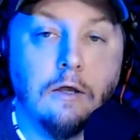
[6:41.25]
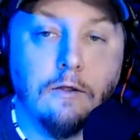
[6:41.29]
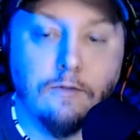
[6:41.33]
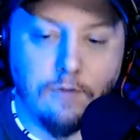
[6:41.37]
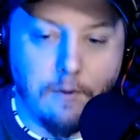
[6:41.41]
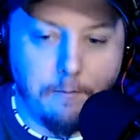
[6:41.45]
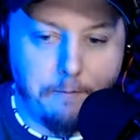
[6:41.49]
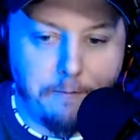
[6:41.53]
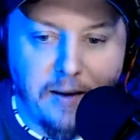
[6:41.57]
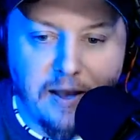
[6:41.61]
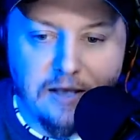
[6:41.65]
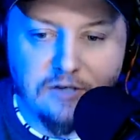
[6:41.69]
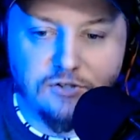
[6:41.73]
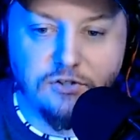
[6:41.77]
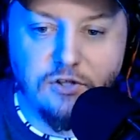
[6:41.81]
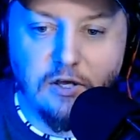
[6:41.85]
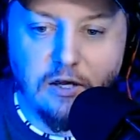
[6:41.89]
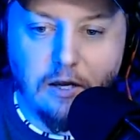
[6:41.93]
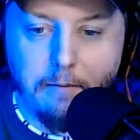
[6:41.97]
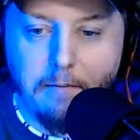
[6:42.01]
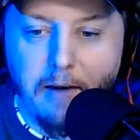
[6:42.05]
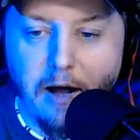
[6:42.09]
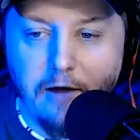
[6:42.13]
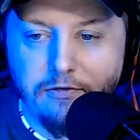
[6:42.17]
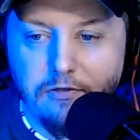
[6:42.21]
The best
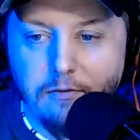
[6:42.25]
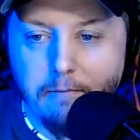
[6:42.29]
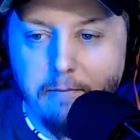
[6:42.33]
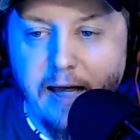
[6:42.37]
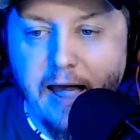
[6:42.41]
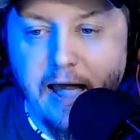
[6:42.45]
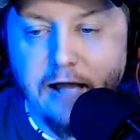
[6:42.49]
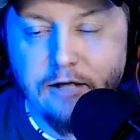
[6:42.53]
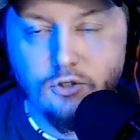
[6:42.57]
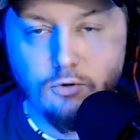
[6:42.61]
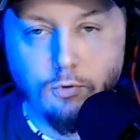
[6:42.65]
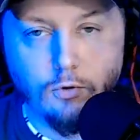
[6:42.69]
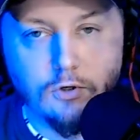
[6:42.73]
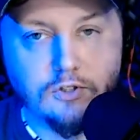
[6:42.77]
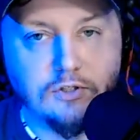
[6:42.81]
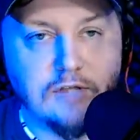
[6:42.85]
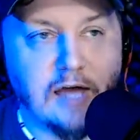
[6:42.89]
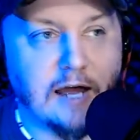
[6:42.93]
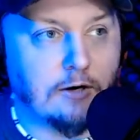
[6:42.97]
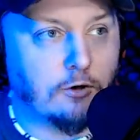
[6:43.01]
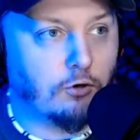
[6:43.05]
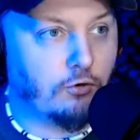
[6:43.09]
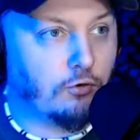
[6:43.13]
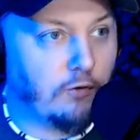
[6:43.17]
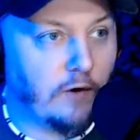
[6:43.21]
thing about the match was
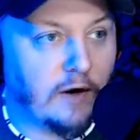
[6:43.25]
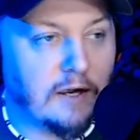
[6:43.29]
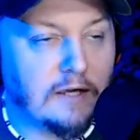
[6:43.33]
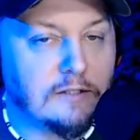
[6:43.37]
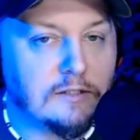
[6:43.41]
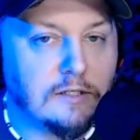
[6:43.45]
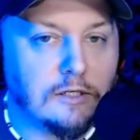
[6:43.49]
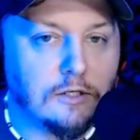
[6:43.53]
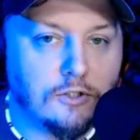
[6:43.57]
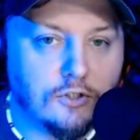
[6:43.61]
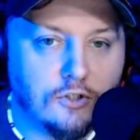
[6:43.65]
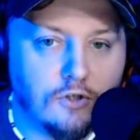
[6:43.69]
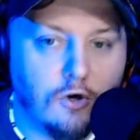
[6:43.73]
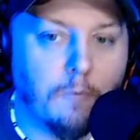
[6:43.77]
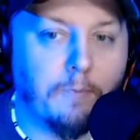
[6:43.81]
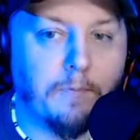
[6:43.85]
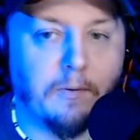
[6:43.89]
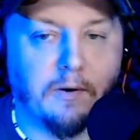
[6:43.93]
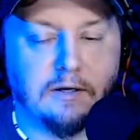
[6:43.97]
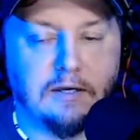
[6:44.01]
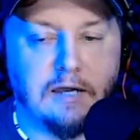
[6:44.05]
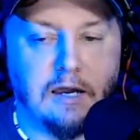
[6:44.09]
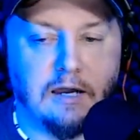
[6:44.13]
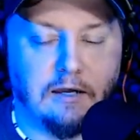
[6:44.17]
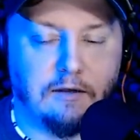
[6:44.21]
that crazy
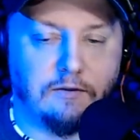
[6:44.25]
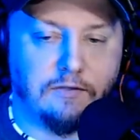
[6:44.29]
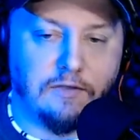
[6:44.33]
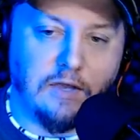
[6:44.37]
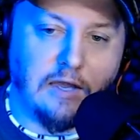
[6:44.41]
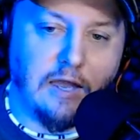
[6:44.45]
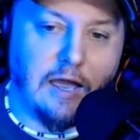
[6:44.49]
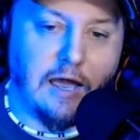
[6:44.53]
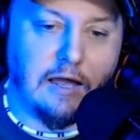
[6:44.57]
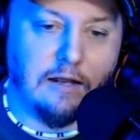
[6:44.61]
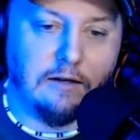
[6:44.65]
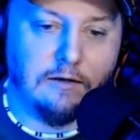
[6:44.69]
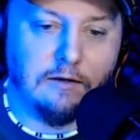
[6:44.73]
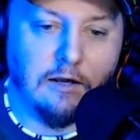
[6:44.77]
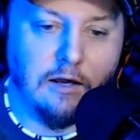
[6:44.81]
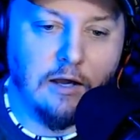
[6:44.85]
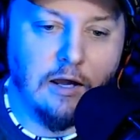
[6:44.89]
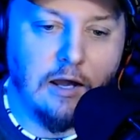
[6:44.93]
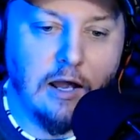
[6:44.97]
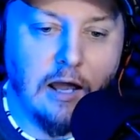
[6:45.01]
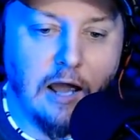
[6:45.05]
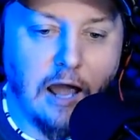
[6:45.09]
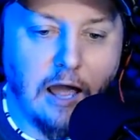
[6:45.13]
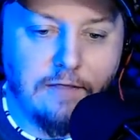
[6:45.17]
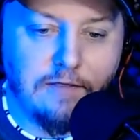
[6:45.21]
super kick at the end,
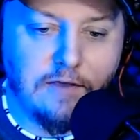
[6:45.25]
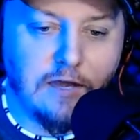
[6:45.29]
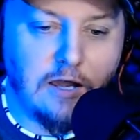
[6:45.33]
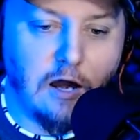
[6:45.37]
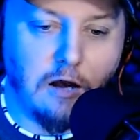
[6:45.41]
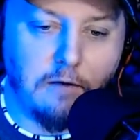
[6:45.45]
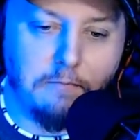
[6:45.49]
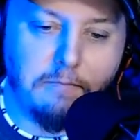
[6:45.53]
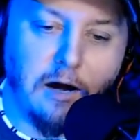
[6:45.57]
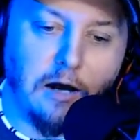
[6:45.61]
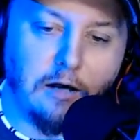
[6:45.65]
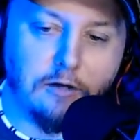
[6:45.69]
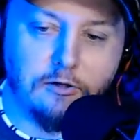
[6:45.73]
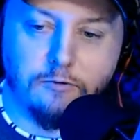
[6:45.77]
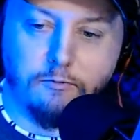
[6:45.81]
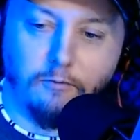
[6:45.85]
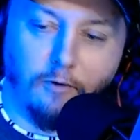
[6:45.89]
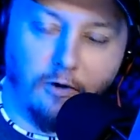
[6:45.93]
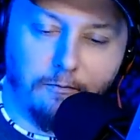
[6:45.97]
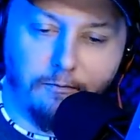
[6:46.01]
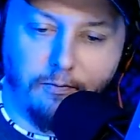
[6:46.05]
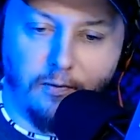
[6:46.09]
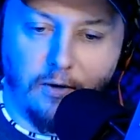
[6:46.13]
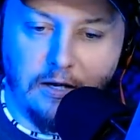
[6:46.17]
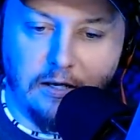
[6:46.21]
and the Young Bucks
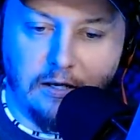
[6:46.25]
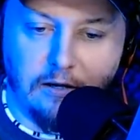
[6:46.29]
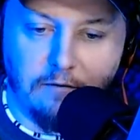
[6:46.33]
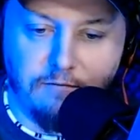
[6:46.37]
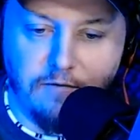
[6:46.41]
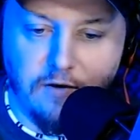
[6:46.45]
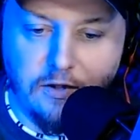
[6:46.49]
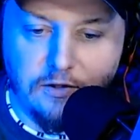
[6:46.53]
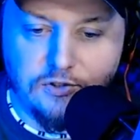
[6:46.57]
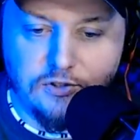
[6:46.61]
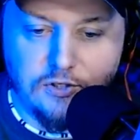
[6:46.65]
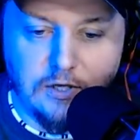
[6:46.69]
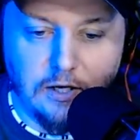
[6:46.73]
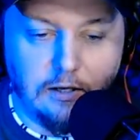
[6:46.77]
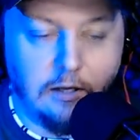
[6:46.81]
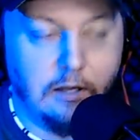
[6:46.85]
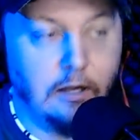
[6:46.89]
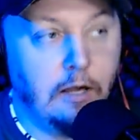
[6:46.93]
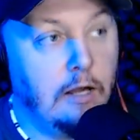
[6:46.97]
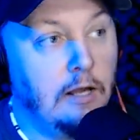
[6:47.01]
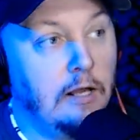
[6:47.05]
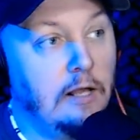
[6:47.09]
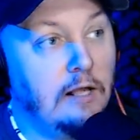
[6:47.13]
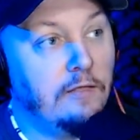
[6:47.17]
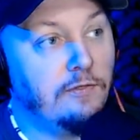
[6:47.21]
looked pretty convincing.
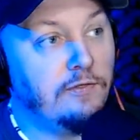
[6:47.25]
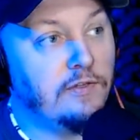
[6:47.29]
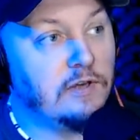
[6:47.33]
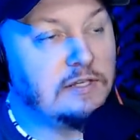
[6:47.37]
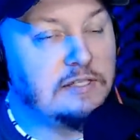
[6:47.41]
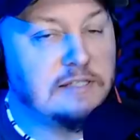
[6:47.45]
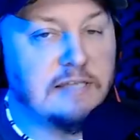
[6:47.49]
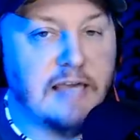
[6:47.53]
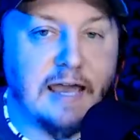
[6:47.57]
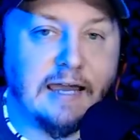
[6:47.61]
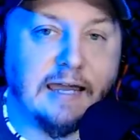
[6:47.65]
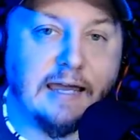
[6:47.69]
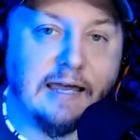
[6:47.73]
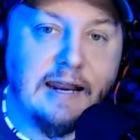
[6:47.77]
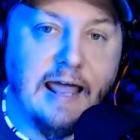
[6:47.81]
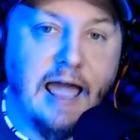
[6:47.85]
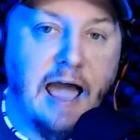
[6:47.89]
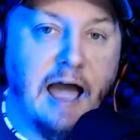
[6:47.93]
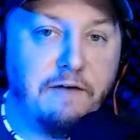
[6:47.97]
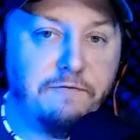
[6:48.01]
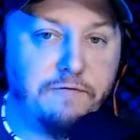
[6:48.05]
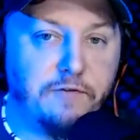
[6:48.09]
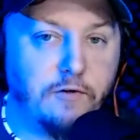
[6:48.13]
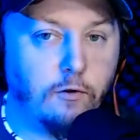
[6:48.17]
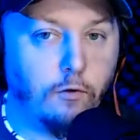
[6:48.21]
The second
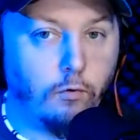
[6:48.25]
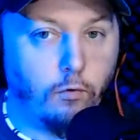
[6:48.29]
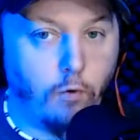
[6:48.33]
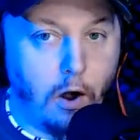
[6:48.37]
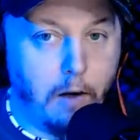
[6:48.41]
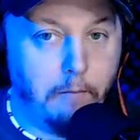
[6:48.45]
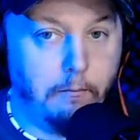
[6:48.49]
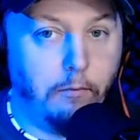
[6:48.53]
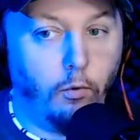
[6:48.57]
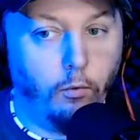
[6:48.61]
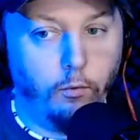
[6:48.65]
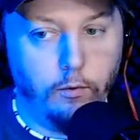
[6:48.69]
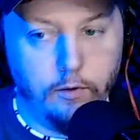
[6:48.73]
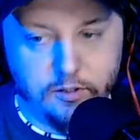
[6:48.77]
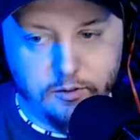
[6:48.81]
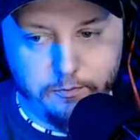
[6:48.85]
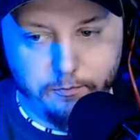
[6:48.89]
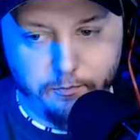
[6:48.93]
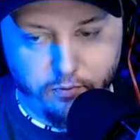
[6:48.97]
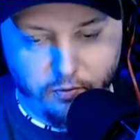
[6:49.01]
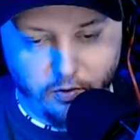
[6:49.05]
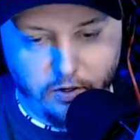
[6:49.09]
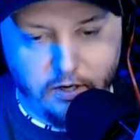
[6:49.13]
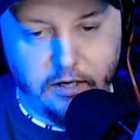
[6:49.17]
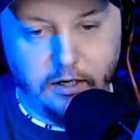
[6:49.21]
half of the Rumble was
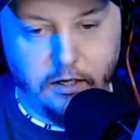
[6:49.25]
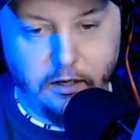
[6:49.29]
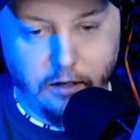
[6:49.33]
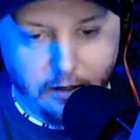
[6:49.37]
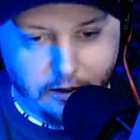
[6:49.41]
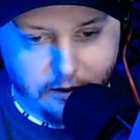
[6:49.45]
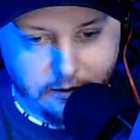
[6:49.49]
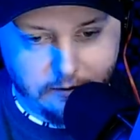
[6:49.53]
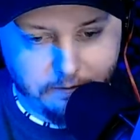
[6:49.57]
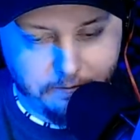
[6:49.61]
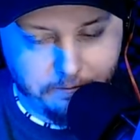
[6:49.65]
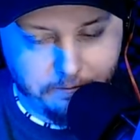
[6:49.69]
pretty good.